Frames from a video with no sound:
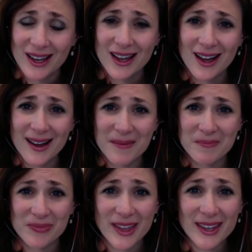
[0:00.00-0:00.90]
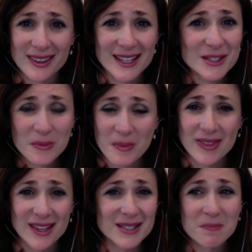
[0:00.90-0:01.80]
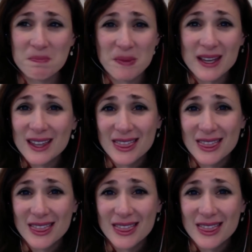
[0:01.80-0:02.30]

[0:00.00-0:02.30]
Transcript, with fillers: Mm. Um, that that's a that's a big